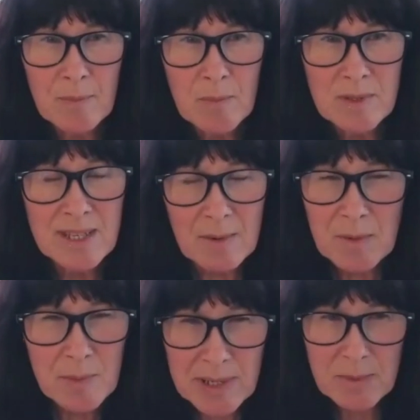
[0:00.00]
So
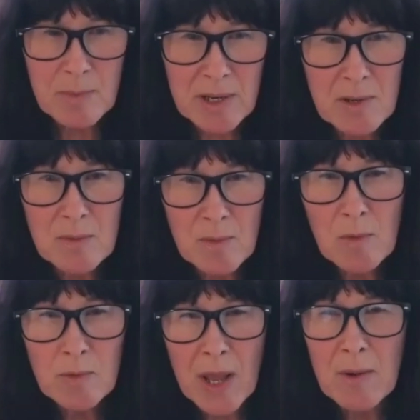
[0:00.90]
we
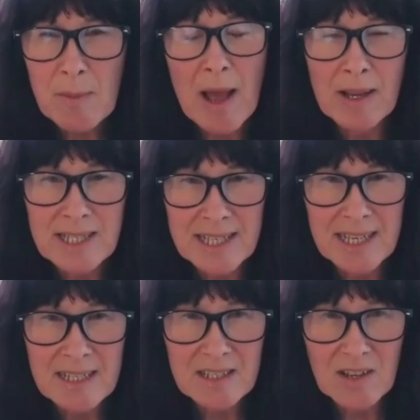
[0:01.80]
all know about
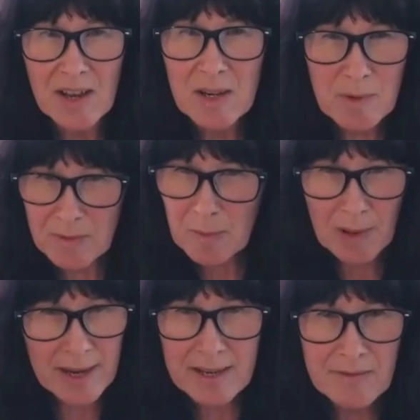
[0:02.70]
hygienic design, and we've
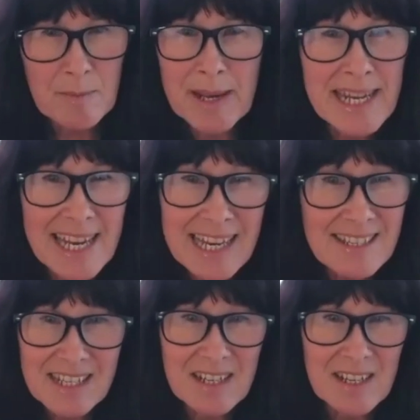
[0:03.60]
applied it for many
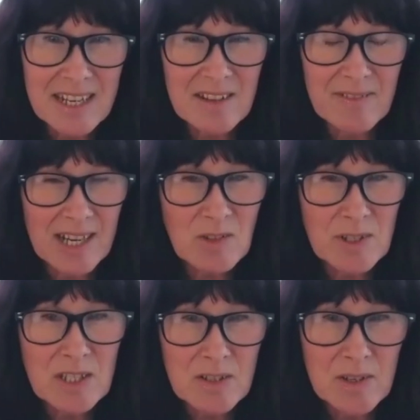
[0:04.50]
years in the
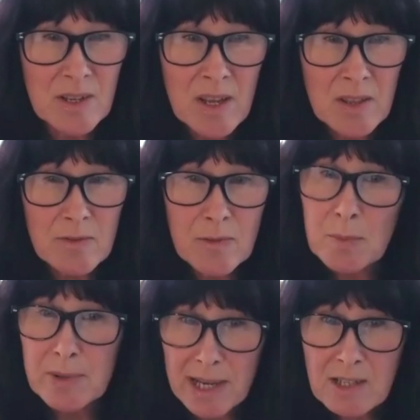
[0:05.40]
factory to the
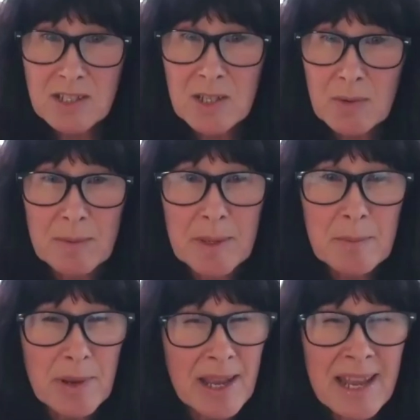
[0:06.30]
food production
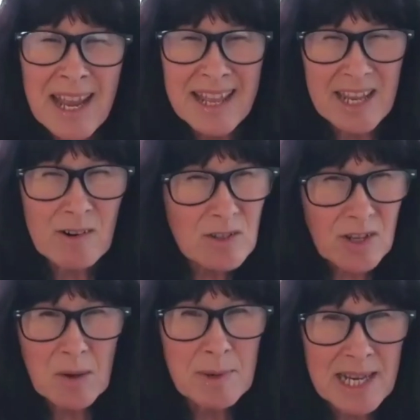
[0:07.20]
equipment, but there are
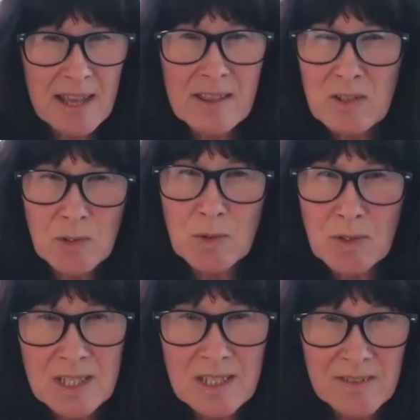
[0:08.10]
so many other
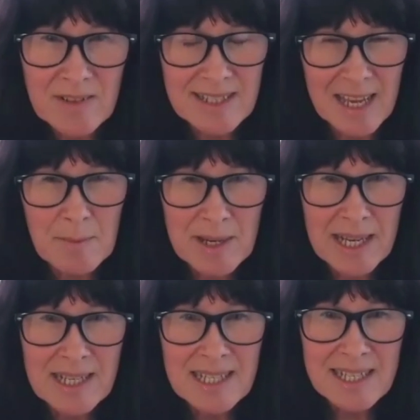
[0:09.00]
sources of
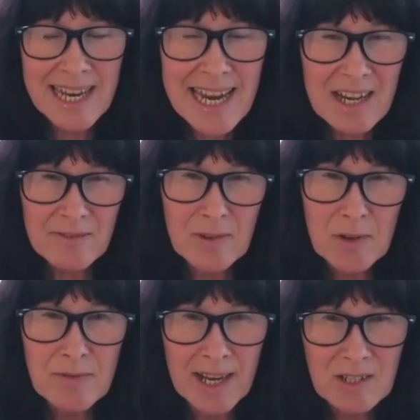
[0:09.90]
contamination in a
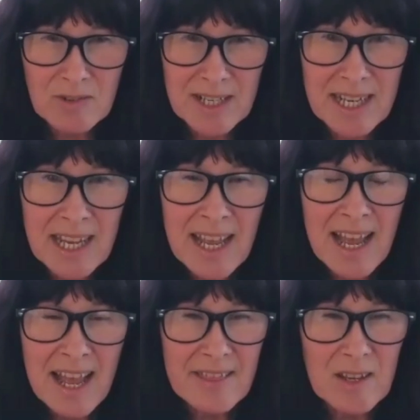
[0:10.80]
food factory
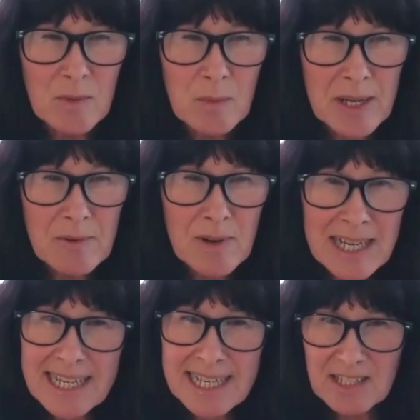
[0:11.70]
that we
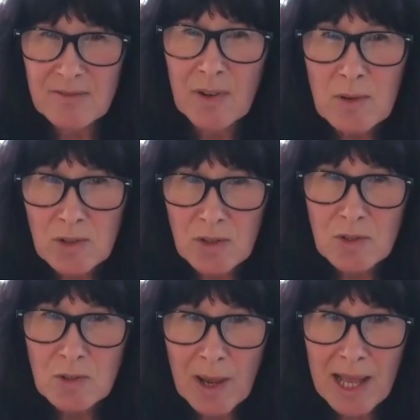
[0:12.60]
really need to focus
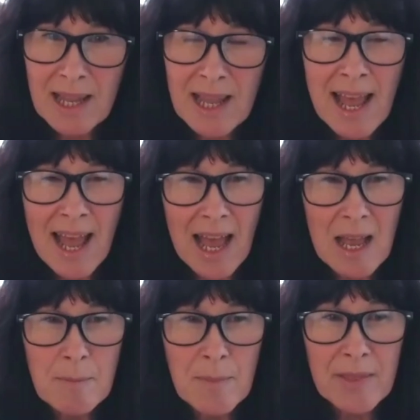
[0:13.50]
on as well.
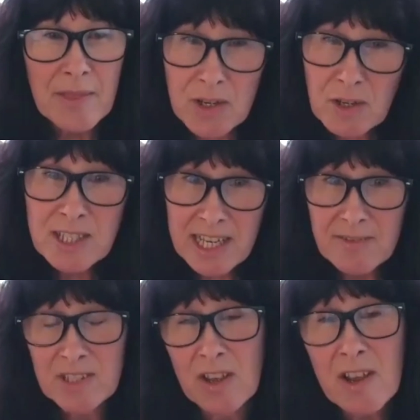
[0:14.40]
And the new
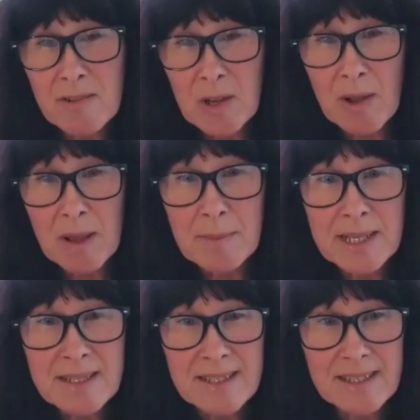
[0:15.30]
GFSI
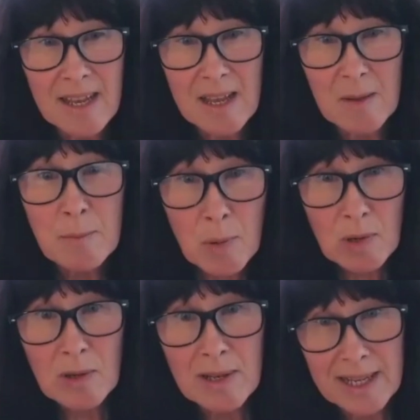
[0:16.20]
requirements
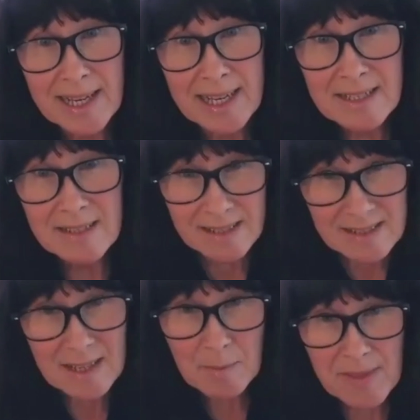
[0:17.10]
pull in
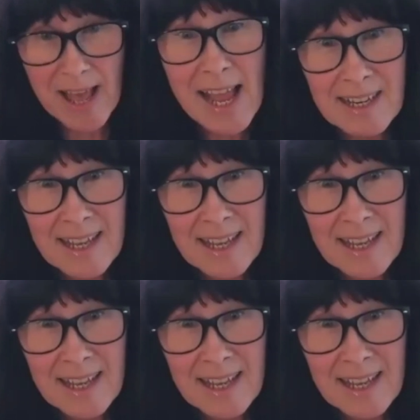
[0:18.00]
some of that,